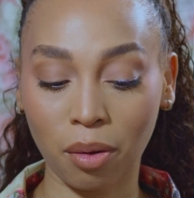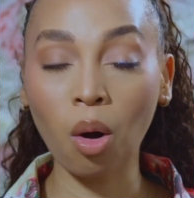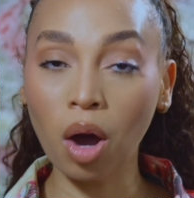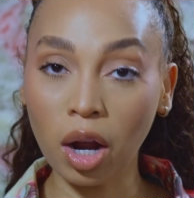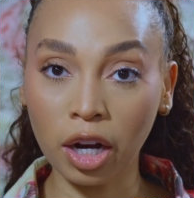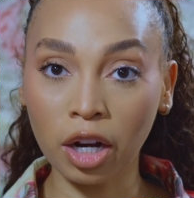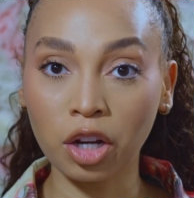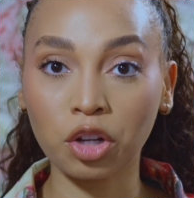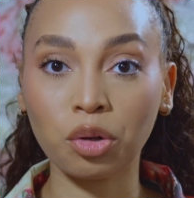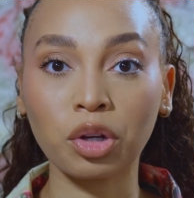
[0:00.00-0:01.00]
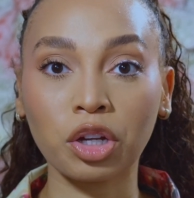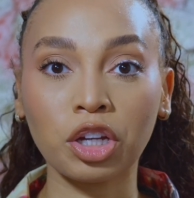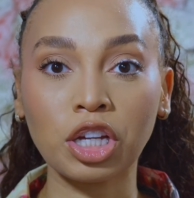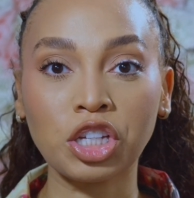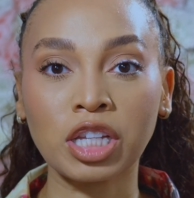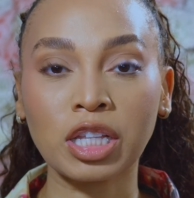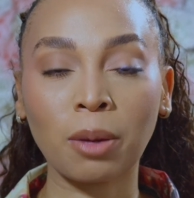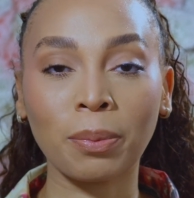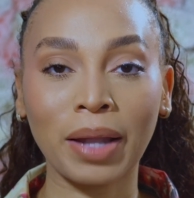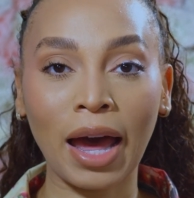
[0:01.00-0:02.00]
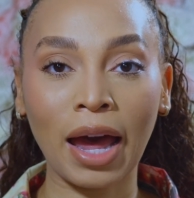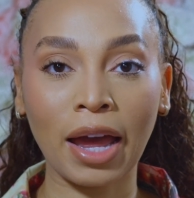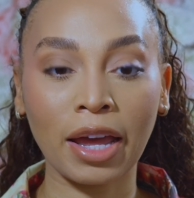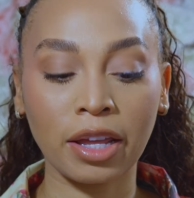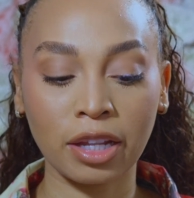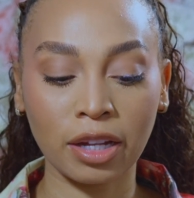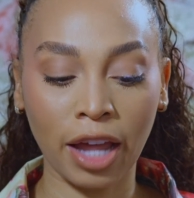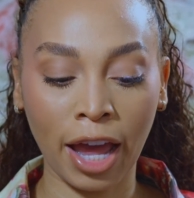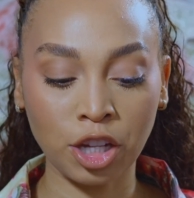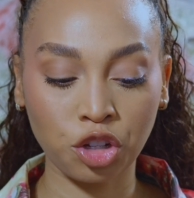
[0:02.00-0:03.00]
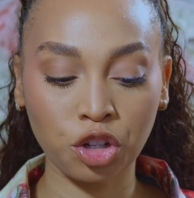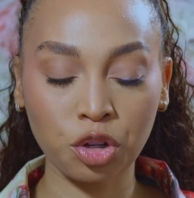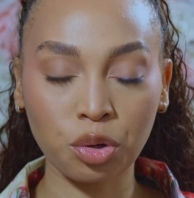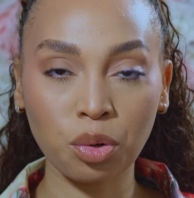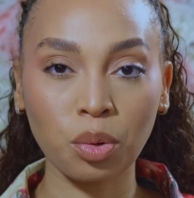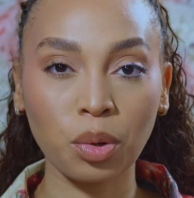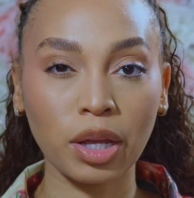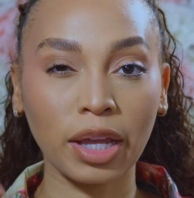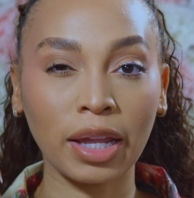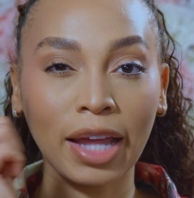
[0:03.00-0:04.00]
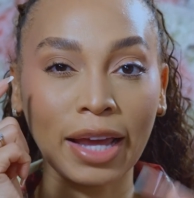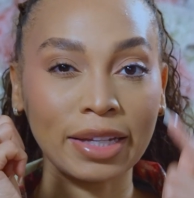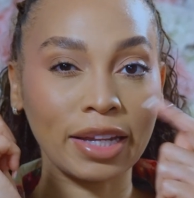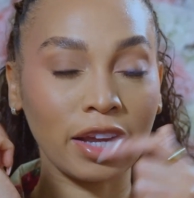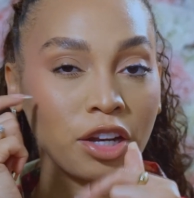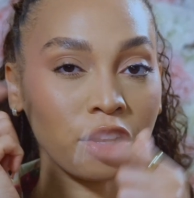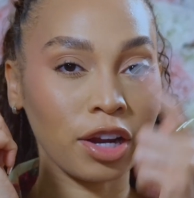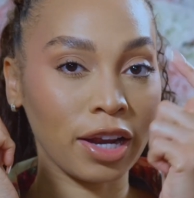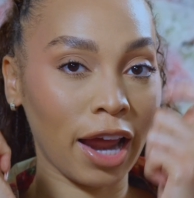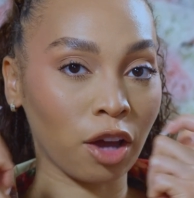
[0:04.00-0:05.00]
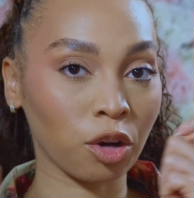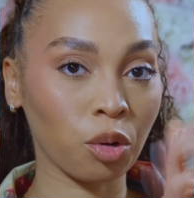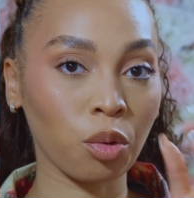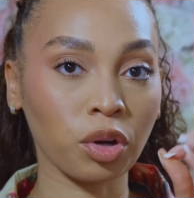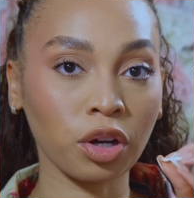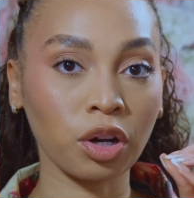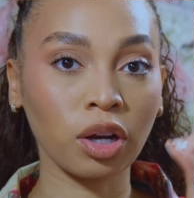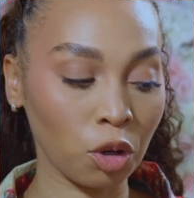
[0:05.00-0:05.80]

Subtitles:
Or you could just apply the lash glue in like the inner and outer corner.